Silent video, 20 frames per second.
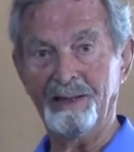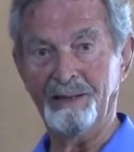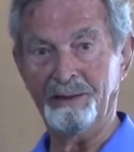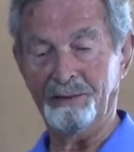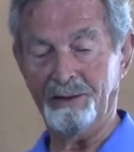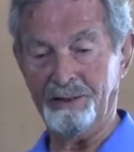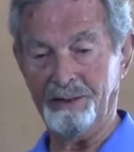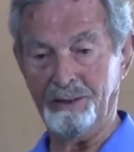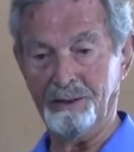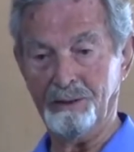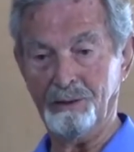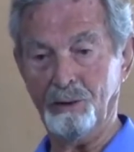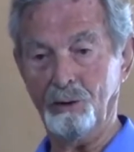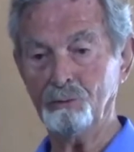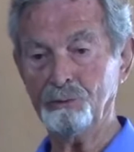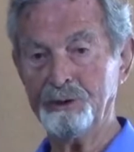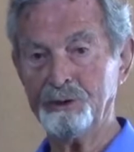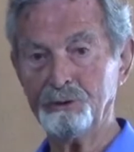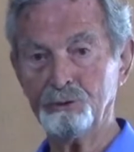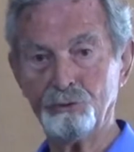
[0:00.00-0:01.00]
There are
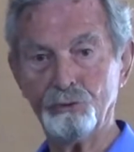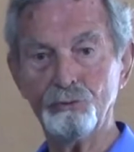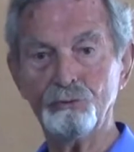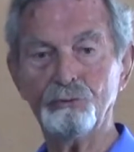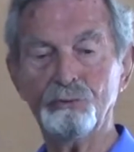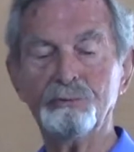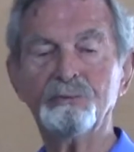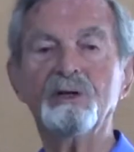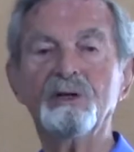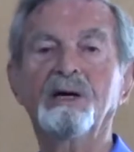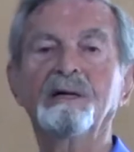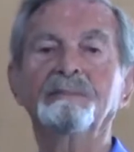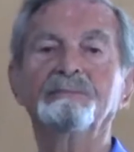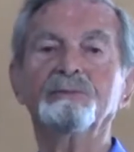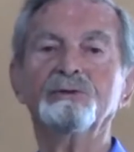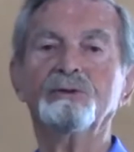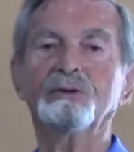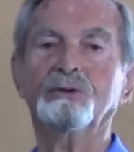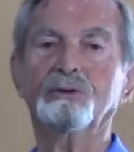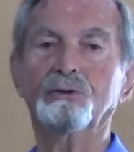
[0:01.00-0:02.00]
only 2
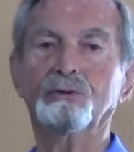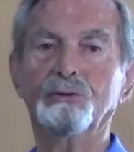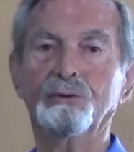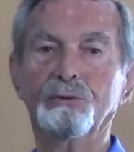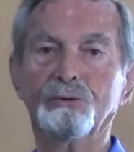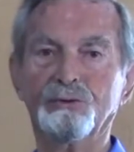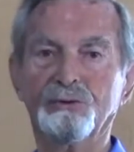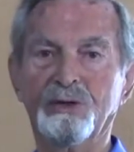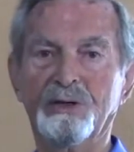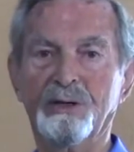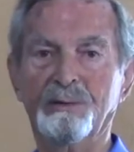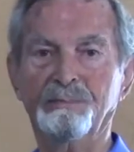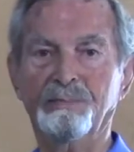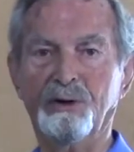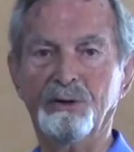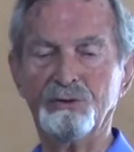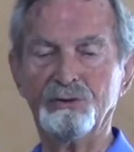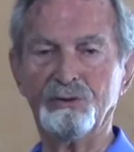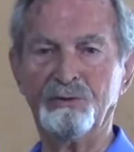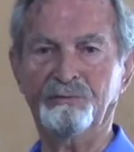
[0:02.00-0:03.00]
times that you use the
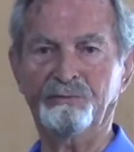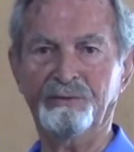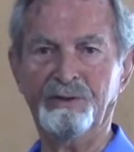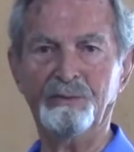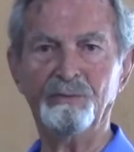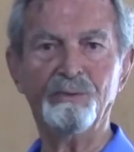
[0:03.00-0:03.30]
apostrophe.